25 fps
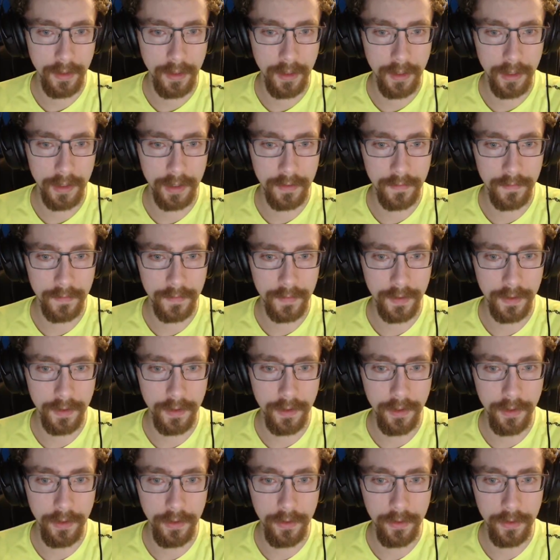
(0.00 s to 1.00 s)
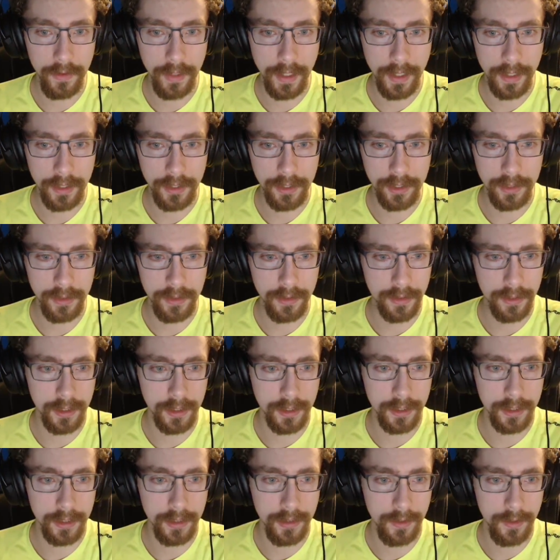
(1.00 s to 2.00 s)
of new National
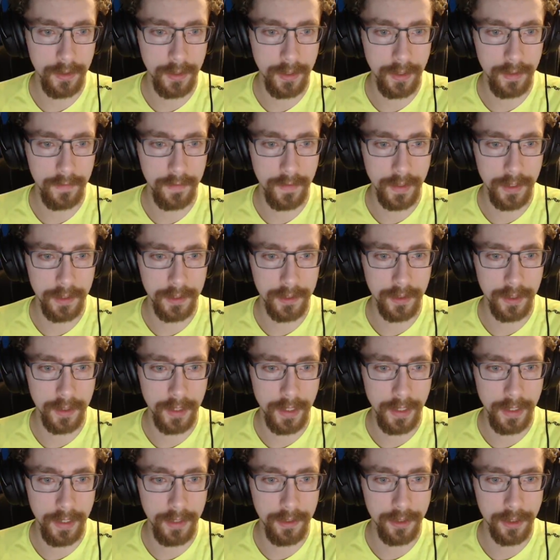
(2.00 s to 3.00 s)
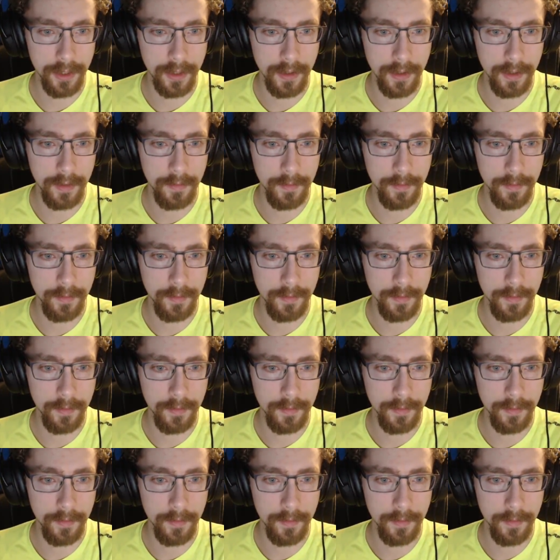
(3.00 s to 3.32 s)
Security Advisor H.R.